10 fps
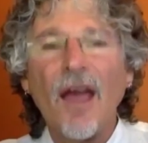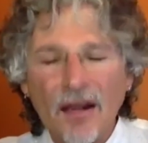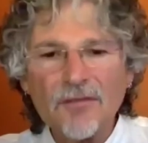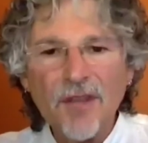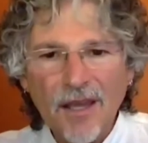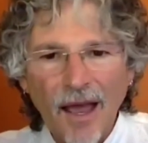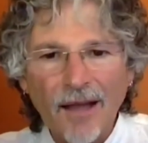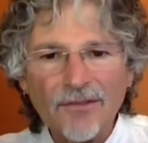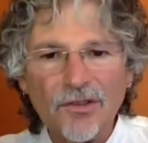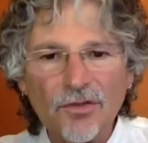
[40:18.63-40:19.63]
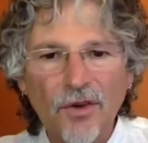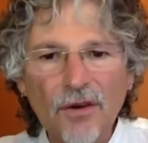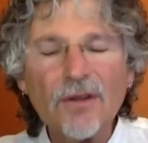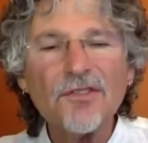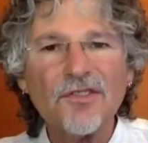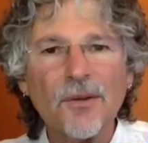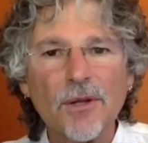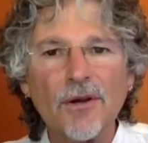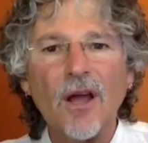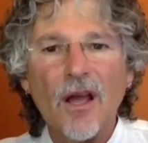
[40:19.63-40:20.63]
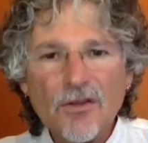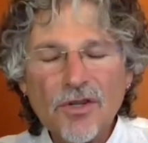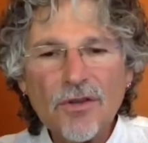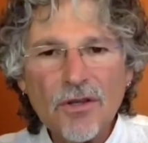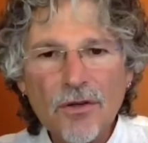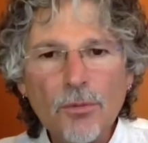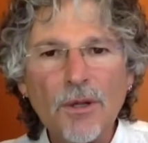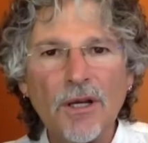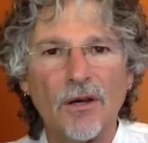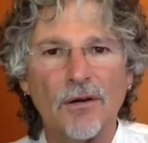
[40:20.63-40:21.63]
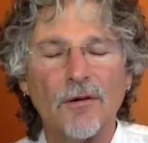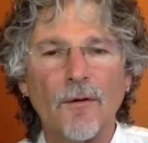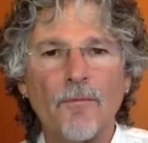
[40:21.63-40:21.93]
and of the cats is very similar to the human ear.